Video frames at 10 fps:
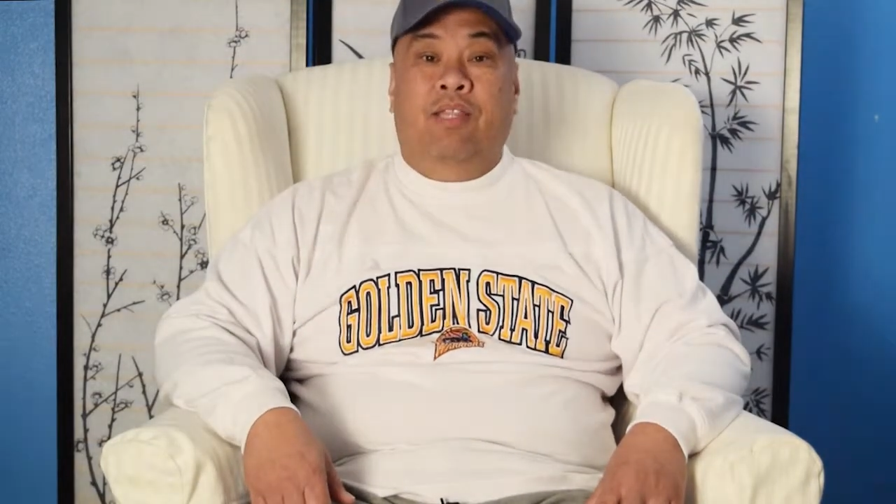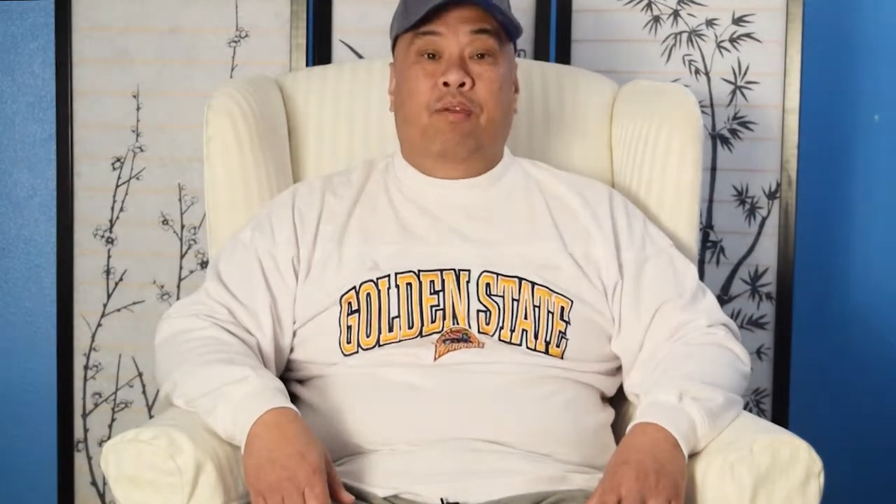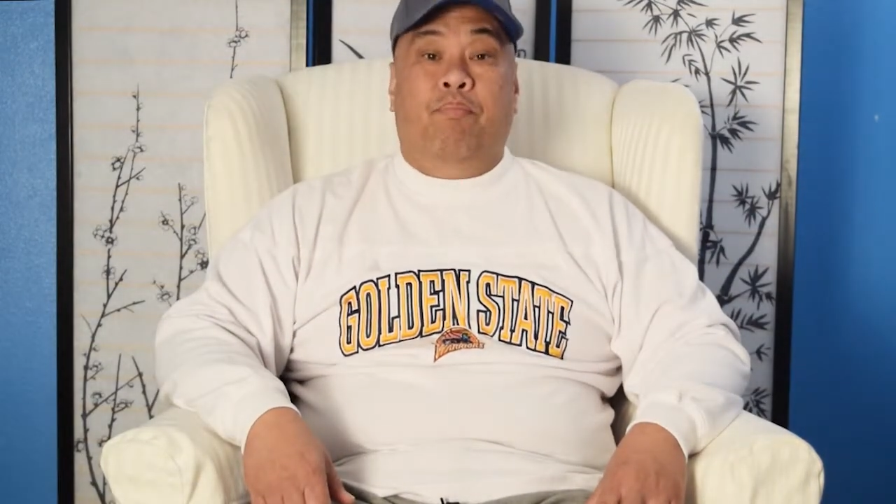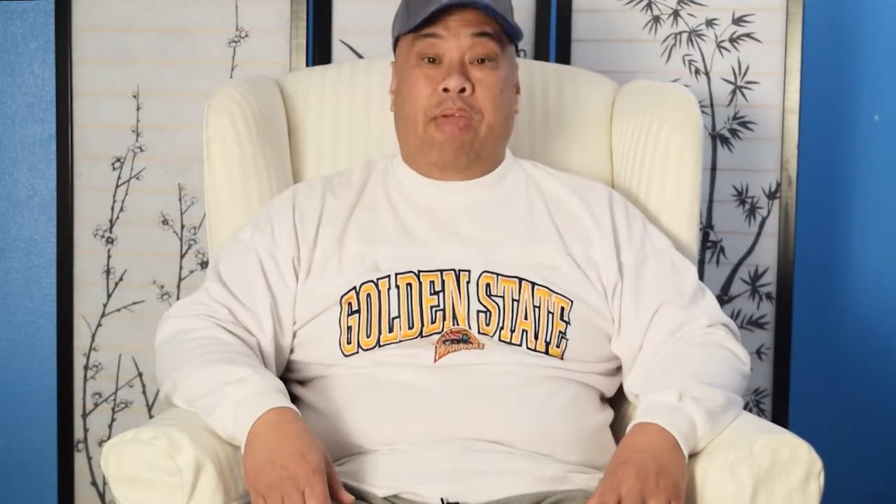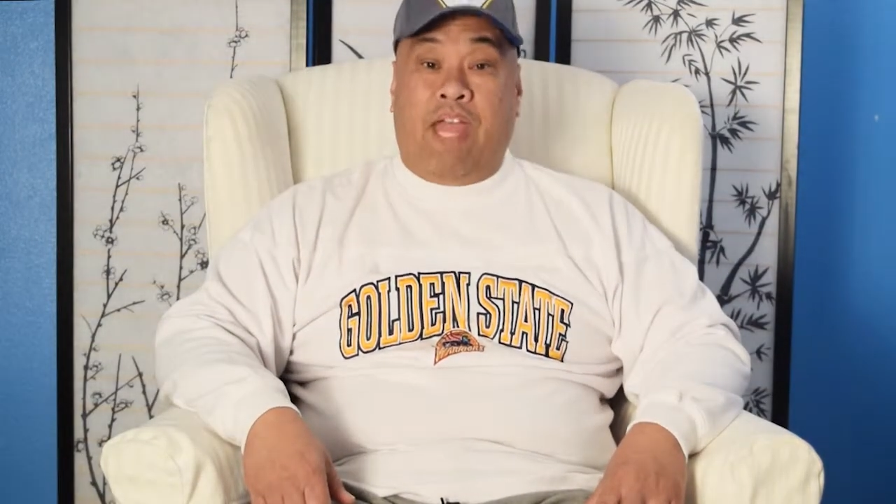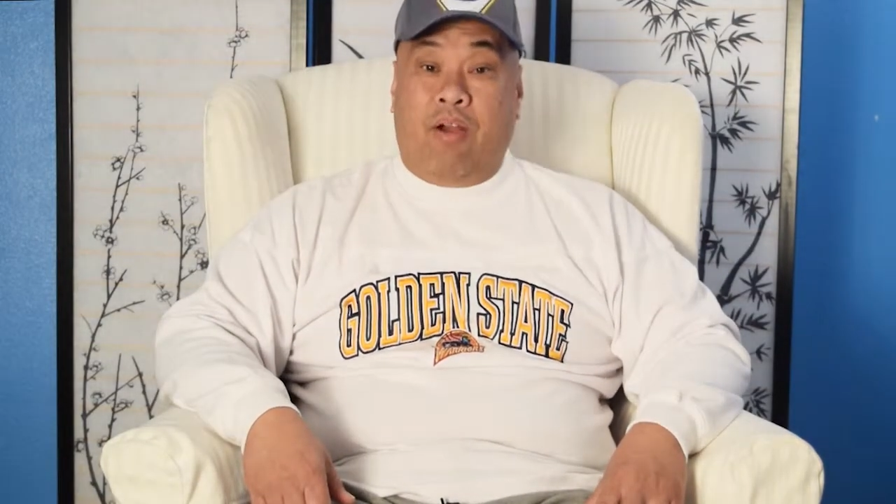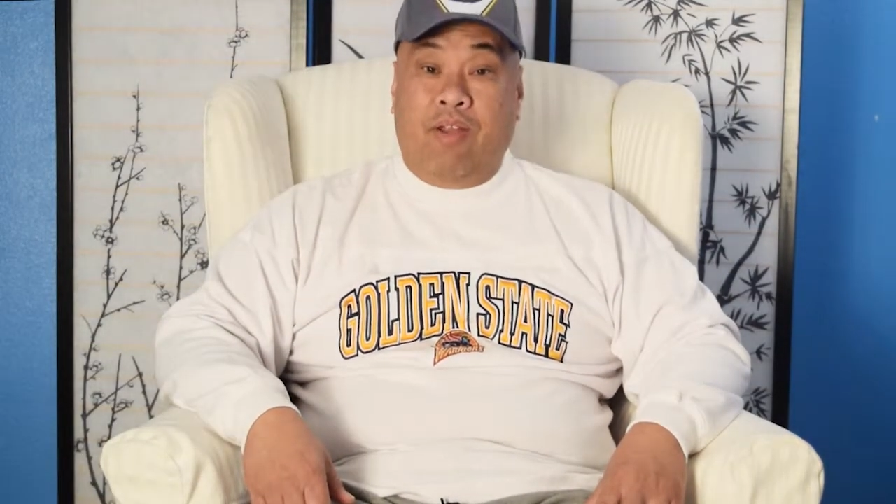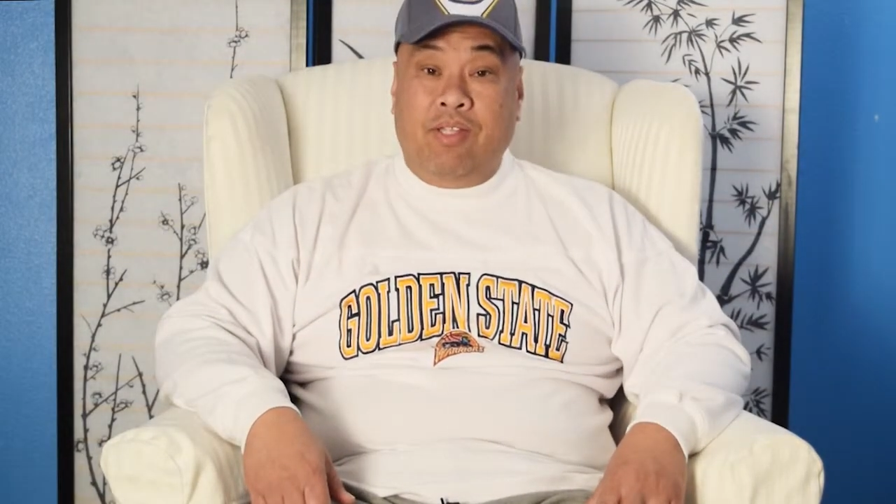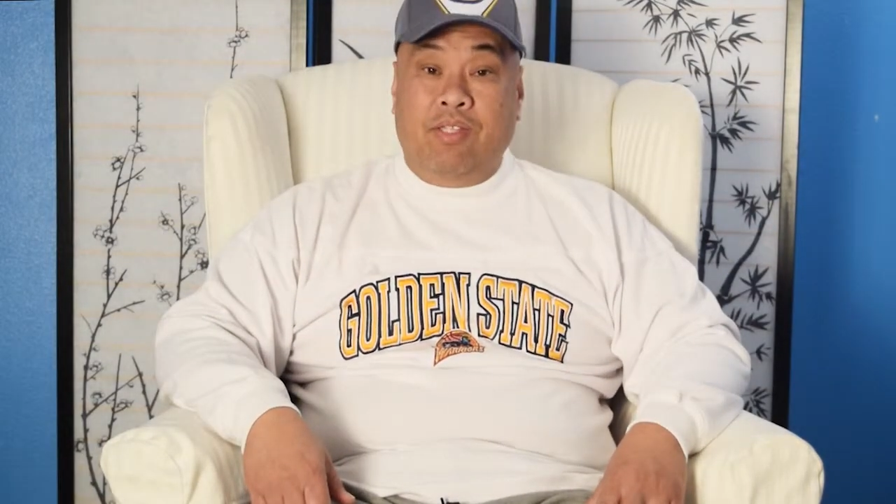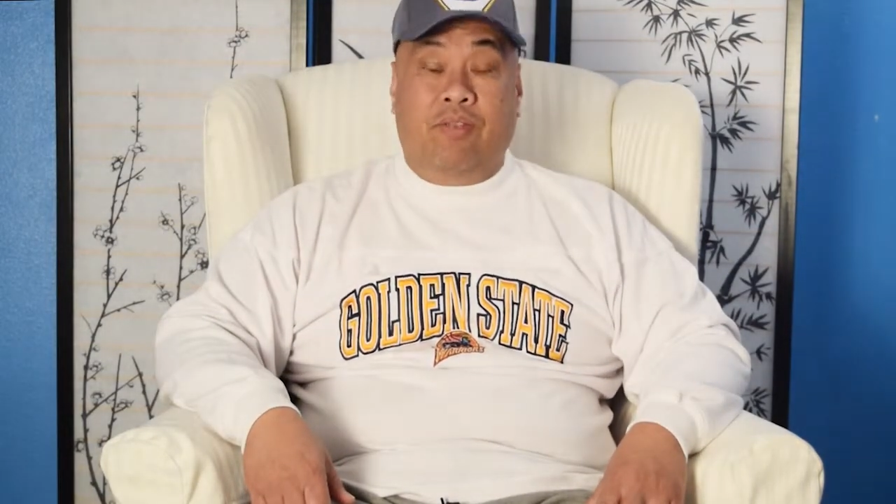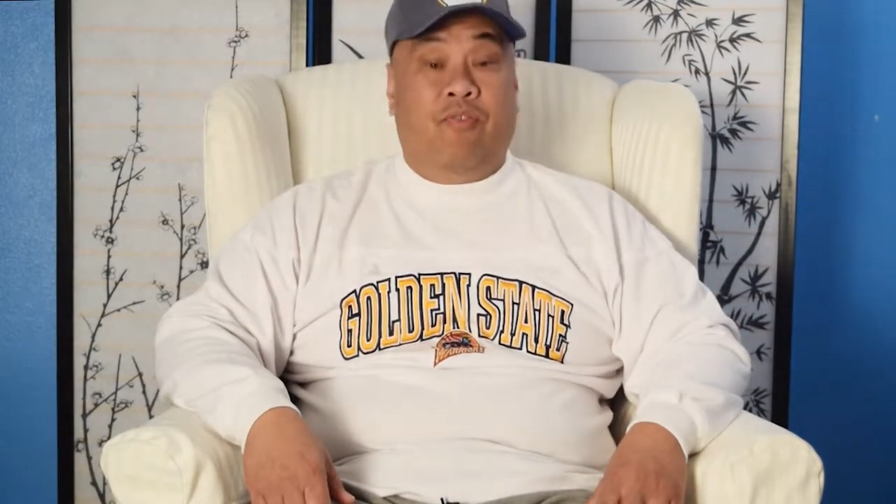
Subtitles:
the parents, the